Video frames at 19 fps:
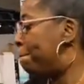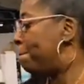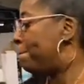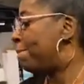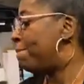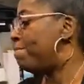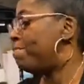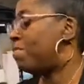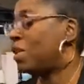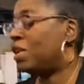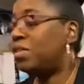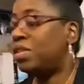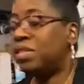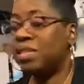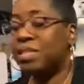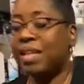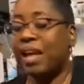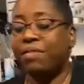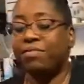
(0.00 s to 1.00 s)

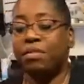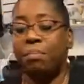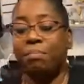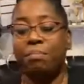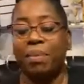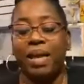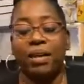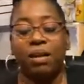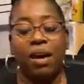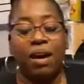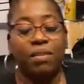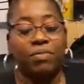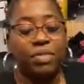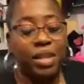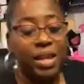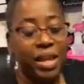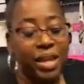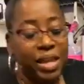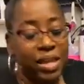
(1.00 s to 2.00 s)
You just have to bake
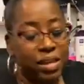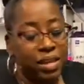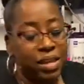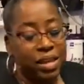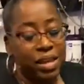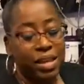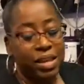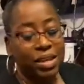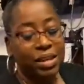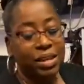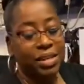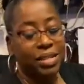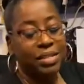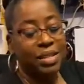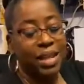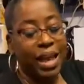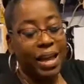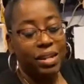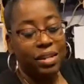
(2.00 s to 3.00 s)
off the ink and get it
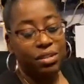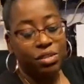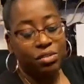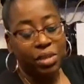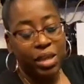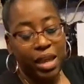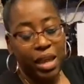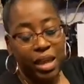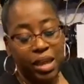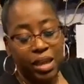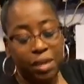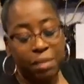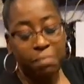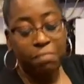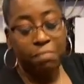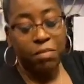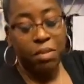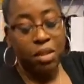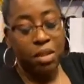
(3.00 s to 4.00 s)
as light as you
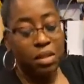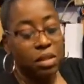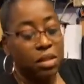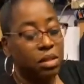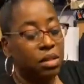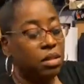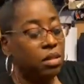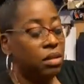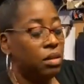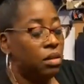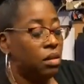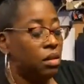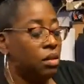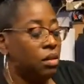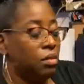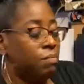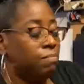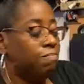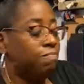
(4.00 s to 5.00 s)
can
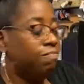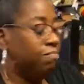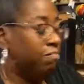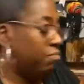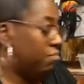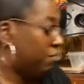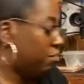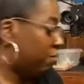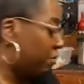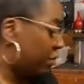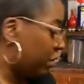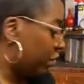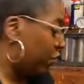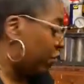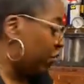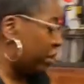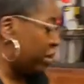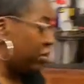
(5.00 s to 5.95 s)
and